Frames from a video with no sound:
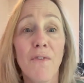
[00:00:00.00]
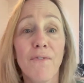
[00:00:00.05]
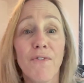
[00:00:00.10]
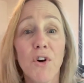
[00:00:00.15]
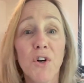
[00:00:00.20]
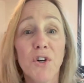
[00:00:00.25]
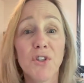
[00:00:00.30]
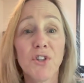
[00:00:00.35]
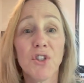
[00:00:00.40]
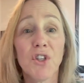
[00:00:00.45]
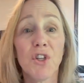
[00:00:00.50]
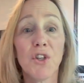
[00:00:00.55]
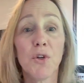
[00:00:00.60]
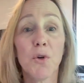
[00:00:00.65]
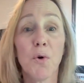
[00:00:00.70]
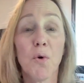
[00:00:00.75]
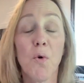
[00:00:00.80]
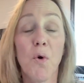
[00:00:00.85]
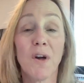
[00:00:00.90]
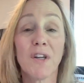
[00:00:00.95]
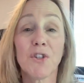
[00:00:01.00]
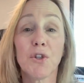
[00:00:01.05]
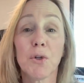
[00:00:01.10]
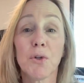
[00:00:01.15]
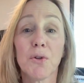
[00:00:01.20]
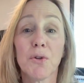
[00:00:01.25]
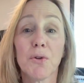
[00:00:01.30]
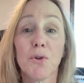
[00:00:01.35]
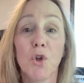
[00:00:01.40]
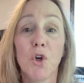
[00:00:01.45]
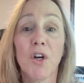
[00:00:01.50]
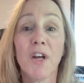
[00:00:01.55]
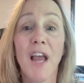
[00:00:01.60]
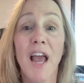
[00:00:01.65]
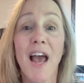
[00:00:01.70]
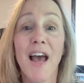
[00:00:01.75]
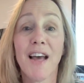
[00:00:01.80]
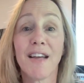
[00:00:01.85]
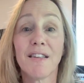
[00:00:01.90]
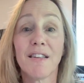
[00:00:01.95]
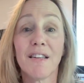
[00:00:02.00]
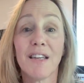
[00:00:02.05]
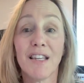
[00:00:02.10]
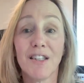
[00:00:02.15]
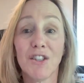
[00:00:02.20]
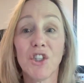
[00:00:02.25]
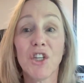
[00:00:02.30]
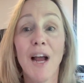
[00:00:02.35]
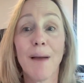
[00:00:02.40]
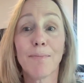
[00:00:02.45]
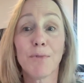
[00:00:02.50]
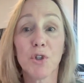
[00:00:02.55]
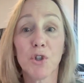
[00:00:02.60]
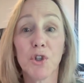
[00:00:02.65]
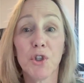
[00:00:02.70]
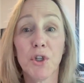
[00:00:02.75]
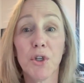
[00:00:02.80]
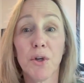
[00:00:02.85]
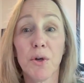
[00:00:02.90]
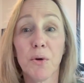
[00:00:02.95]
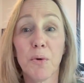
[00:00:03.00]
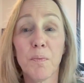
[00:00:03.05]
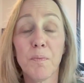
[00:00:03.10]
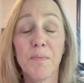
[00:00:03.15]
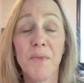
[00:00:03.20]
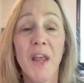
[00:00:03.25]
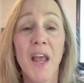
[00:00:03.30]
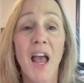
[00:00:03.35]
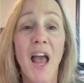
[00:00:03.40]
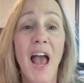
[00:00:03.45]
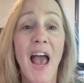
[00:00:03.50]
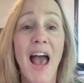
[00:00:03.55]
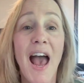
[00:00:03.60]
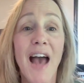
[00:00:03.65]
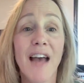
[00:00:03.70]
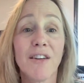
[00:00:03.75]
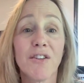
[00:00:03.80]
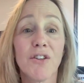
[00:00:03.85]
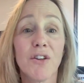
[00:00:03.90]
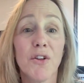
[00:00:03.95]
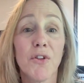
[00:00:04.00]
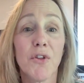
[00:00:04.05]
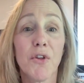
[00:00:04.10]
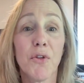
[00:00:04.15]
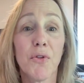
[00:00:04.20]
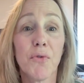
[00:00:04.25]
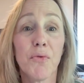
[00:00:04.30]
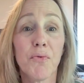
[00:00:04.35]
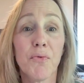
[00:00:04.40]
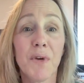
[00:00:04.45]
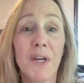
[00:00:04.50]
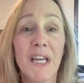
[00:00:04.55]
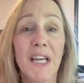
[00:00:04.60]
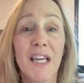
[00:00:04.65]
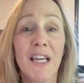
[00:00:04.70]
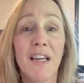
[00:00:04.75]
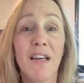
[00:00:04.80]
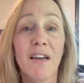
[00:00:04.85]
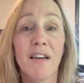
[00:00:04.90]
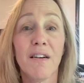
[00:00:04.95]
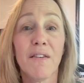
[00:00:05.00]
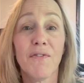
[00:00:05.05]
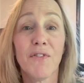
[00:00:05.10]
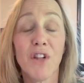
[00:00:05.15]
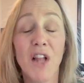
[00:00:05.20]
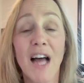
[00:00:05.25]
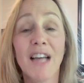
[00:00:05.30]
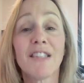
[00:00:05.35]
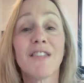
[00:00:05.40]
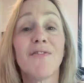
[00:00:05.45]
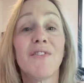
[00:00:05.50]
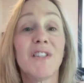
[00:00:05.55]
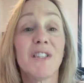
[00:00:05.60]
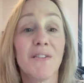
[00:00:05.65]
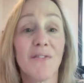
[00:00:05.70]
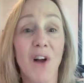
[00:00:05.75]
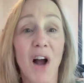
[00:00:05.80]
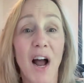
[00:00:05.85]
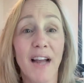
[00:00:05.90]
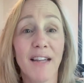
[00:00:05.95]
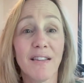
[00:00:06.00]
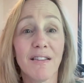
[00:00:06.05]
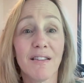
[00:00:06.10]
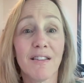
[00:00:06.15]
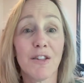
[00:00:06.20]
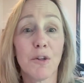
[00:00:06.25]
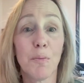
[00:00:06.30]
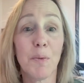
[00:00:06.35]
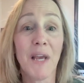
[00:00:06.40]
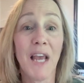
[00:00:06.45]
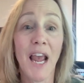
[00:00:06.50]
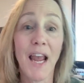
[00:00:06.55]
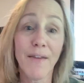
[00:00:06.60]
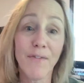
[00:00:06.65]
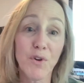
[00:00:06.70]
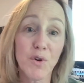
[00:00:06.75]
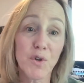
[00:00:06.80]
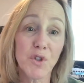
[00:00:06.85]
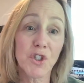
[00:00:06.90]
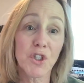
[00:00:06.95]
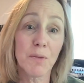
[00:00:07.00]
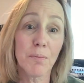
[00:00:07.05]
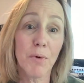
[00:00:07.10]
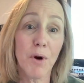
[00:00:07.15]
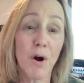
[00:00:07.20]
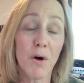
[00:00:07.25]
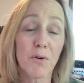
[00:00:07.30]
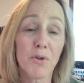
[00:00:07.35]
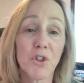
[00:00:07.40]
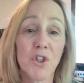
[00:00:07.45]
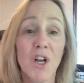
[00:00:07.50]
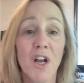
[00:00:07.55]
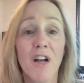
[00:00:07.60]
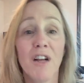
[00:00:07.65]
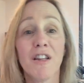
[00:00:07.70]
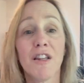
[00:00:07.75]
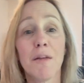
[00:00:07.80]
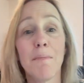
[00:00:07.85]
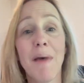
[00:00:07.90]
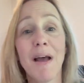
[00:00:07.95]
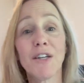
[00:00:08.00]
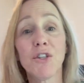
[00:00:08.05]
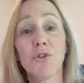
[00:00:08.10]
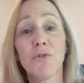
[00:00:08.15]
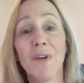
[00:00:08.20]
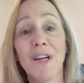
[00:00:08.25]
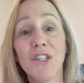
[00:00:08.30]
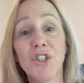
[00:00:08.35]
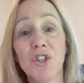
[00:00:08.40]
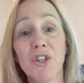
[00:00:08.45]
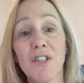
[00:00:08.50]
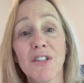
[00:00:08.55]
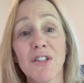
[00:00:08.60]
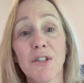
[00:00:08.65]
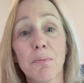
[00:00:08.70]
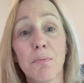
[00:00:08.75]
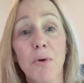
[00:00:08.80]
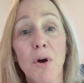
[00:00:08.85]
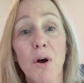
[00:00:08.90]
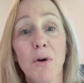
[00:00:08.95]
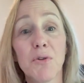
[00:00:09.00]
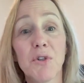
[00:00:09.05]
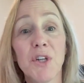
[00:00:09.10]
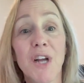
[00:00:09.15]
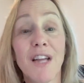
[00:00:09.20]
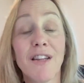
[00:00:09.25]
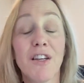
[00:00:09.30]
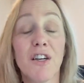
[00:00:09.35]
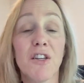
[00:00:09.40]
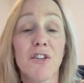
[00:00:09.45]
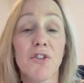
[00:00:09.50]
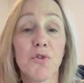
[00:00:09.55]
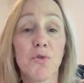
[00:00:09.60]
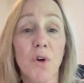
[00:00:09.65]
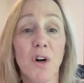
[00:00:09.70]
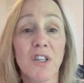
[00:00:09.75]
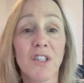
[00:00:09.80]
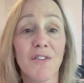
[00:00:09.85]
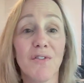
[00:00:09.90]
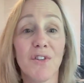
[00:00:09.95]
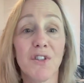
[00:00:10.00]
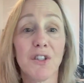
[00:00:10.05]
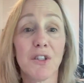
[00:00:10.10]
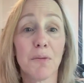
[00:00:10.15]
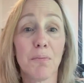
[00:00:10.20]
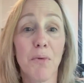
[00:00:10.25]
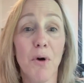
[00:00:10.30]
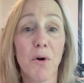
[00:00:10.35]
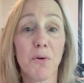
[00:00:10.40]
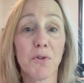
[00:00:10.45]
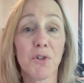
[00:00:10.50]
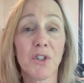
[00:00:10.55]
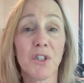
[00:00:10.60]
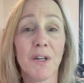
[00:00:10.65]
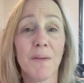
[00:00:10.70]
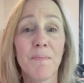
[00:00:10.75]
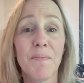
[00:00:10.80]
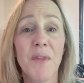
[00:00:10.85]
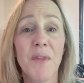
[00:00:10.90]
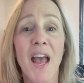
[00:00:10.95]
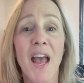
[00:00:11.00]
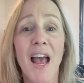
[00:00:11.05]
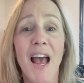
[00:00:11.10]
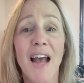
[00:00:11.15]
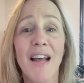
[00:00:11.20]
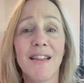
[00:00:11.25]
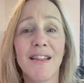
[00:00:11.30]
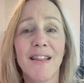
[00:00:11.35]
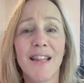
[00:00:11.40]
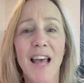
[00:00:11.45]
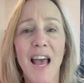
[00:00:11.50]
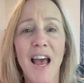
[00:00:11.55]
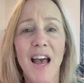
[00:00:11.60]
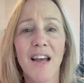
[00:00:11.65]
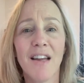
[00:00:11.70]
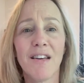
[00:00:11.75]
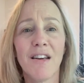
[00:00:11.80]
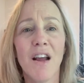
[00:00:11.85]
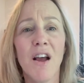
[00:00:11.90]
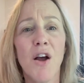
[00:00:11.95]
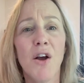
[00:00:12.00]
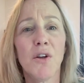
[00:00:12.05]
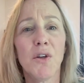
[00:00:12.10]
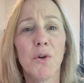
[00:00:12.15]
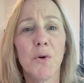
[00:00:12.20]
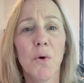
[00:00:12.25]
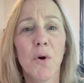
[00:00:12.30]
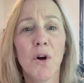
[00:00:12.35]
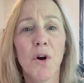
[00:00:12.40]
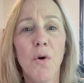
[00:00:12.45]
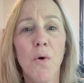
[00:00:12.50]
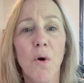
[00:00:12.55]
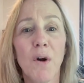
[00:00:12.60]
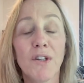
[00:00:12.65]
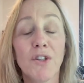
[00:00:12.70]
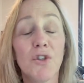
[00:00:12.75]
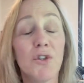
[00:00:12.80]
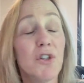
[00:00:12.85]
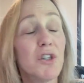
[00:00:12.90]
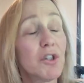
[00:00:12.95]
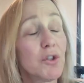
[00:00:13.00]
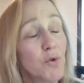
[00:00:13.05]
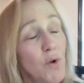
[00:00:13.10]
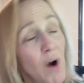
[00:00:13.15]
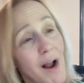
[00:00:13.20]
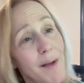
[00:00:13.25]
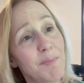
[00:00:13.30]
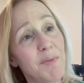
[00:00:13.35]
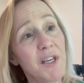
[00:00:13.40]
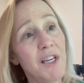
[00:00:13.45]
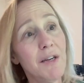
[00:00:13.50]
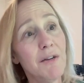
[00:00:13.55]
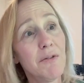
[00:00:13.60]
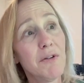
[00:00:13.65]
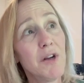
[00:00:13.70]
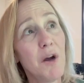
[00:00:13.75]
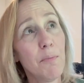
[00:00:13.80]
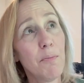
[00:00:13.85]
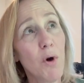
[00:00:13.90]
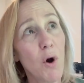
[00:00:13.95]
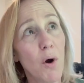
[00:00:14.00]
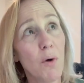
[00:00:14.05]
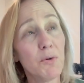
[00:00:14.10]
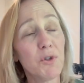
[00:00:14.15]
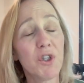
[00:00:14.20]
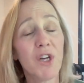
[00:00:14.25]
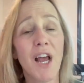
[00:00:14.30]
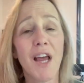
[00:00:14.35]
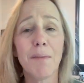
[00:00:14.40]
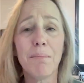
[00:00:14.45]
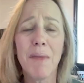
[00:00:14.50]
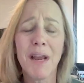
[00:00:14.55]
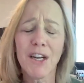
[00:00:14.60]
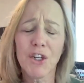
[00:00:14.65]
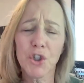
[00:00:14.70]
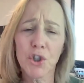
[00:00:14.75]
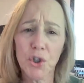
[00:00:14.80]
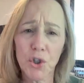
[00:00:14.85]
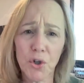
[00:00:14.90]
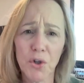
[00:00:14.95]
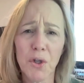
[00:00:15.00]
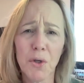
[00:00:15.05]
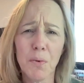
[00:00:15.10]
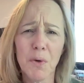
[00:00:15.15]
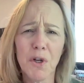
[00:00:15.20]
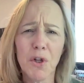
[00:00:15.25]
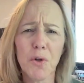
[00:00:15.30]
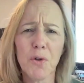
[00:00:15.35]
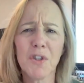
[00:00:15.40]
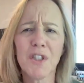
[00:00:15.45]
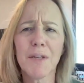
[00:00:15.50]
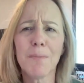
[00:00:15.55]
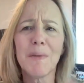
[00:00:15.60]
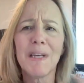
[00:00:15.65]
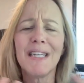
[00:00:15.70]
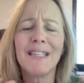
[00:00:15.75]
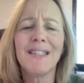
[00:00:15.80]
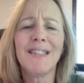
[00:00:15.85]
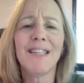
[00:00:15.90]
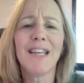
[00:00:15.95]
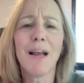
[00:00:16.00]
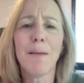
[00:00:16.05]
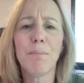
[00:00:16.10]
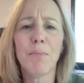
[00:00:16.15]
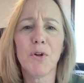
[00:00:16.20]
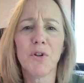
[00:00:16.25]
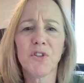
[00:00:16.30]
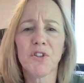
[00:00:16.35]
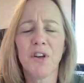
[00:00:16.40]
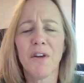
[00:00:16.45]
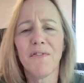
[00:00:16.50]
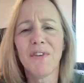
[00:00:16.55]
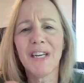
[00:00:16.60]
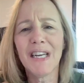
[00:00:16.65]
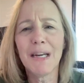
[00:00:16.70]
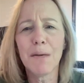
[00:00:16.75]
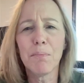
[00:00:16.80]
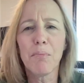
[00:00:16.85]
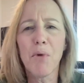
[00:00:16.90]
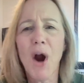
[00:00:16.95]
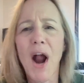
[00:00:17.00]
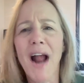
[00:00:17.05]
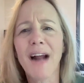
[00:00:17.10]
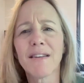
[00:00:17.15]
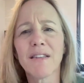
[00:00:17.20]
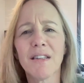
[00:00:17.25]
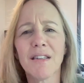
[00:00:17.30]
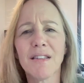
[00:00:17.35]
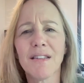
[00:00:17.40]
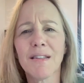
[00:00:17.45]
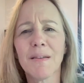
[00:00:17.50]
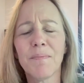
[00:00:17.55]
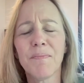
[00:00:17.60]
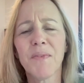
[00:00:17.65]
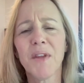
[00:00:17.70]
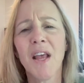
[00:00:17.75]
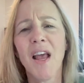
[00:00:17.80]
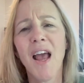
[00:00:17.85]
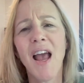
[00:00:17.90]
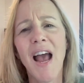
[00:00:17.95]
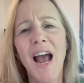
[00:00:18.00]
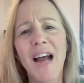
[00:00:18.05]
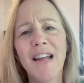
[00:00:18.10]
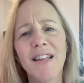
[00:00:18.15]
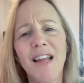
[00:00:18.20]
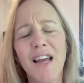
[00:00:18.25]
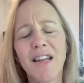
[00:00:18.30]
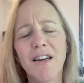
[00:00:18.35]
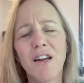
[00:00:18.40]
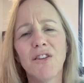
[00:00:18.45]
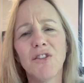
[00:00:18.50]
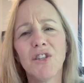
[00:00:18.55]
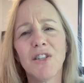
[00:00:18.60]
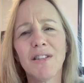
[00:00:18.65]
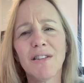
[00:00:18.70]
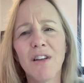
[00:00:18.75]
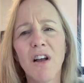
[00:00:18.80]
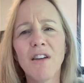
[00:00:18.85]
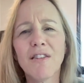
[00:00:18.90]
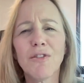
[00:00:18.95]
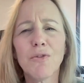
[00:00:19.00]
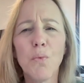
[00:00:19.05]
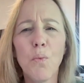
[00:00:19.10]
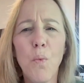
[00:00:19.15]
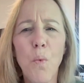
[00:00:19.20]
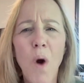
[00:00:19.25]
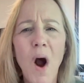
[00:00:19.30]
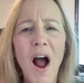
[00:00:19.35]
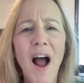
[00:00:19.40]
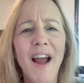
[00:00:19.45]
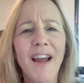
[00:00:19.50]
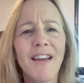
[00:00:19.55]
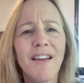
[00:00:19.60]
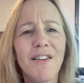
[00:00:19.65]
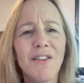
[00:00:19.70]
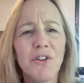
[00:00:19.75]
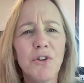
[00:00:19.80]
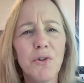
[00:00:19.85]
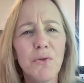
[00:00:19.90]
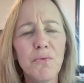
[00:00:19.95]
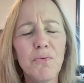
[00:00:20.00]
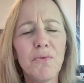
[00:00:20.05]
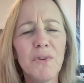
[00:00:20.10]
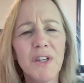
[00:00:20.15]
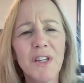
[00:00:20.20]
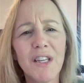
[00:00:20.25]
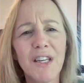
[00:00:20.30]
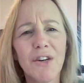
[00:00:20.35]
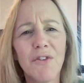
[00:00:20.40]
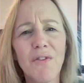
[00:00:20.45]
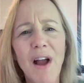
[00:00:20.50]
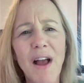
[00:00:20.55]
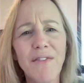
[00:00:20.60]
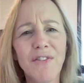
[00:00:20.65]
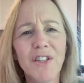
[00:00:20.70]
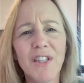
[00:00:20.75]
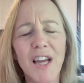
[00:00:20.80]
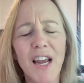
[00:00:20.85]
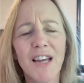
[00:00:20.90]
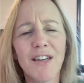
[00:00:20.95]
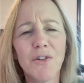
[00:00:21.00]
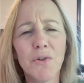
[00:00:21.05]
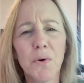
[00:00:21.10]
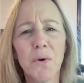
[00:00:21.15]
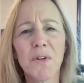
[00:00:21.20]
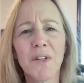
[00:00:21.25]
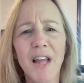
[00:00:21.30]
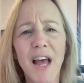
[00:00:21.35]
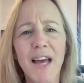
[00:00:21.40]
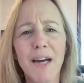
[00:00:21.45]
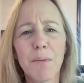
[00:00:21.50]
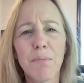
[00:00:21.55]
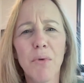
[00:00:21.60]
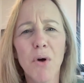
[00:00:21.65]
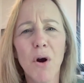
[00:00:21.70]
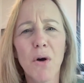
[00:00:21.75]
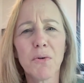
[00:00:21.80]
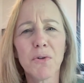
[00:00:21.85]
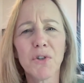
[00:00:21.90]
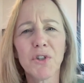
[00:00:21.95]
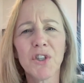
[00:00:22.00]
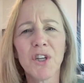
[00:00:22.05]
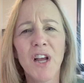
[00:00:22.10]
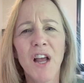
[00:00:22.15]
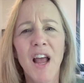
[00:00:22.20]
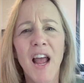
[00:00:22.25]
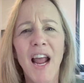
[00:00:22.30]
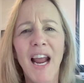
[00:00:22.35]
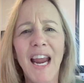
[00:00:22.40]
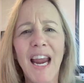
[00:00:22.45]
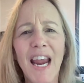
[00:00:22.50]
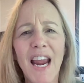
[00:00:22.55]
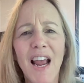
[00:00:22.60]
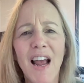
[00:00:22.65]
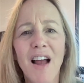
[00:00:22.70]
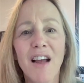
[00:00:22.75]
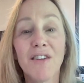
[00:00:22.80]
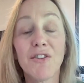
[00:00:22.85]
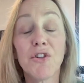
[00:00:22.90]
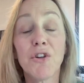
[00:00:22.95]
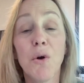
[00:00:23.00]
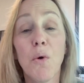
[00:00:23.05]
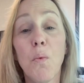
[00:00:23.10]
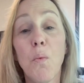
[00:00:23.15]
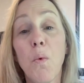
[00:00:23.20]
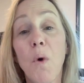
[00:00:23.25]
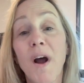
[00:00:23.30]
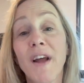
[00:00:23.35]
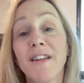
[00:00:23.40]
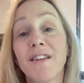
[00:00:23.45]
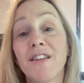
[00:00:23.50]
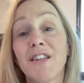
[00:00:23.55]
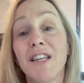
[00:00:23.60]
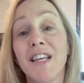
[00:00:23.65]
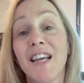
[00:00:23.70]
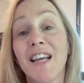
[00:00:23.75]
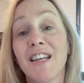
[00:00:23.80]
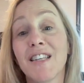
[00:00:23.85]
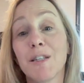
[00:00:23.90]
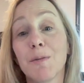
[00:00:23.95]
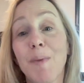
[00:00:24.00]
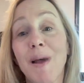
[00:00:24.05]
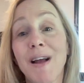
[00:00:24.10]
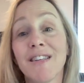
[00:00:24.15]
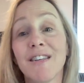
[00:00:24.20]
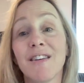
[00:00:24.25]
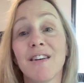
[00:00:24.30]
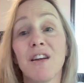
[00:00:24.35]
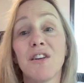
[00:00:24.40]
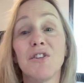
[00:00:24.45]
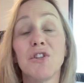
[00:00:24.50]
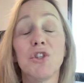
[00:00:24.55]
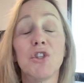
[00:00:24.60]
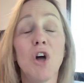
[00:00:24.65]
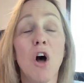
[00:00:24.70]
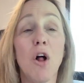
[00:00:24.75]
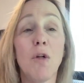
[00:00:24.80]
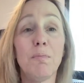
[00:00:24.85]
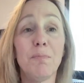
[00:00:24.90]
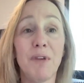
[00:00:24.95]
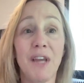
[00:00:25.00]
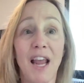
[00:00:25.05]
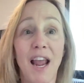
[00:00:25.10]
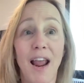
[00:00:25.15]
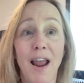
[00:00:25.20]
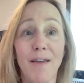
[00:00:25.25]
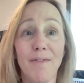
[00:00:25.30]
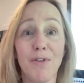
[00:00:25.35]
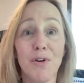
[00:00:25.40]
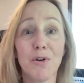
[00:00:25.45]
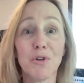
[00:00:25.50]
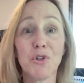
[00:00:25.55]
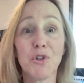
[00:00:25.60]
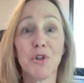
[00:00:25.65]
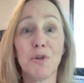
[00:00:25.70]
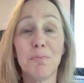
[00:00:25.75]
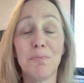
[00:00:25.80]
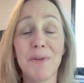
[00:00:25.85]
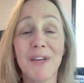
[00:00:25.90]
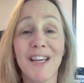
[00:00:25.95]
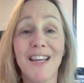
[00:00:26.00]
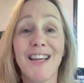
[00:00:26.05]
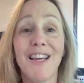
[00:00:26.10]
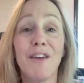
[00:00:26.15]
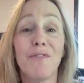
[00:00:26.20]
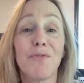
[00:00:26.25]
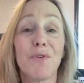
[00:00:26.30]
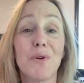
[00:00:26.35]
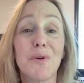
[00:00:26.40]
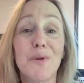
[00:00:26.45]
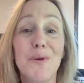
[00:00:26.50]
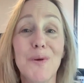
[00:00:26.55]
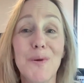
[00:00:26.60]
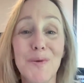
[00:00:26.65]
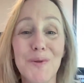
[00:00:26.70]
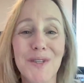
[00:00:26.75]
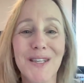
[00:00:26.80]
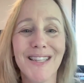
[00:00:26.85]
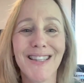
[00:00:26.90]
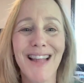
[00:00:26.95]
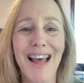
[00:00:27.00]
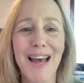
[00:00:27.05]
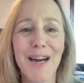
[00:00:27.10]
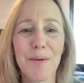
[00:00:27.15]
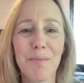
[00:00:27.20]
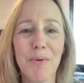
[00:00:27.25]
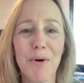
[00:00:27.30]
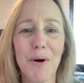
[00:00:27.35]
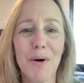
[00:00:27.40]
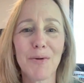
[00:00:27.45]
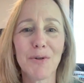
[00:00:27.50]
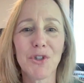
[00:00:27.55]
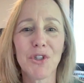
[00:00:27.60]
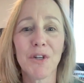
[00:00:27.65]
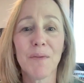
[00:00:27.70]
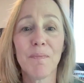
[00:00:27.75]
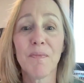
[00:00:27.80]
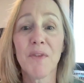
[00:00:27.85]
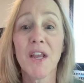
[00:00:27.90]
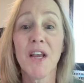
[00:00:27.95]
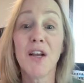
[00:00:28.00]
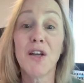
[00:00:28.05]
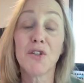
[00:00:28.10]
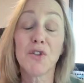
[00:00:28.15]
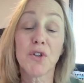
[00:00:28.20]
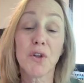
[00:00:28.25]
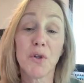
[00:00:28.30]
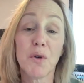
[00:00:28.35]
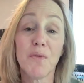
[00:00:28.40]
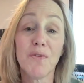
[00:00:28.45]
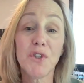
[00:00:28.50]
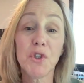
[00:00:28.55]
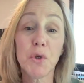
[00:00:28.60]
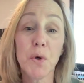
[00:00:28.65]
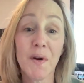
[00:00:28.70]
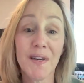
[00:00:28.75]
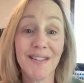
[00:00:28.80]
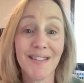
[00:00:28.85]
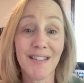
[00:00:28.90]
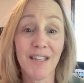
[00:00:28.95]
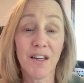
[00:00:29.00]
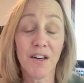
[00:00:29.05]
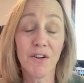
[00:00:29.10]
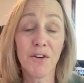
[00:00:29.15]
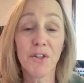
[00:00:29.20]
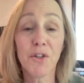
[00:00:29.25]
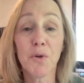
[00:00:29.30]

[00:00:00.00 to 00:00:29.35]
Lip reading: First, you're going to look at, in chapter 2, at the 3 philosophies of guidance: the behaviorist approach, the maturationist approach, and the constructivist approach. And then you're going to describe the approach and make sure you include some examples of it in practice. And then discuss why you really gravitate toward that approach and what the expected adult behavior should be if you're using that approach. So you have a choice here.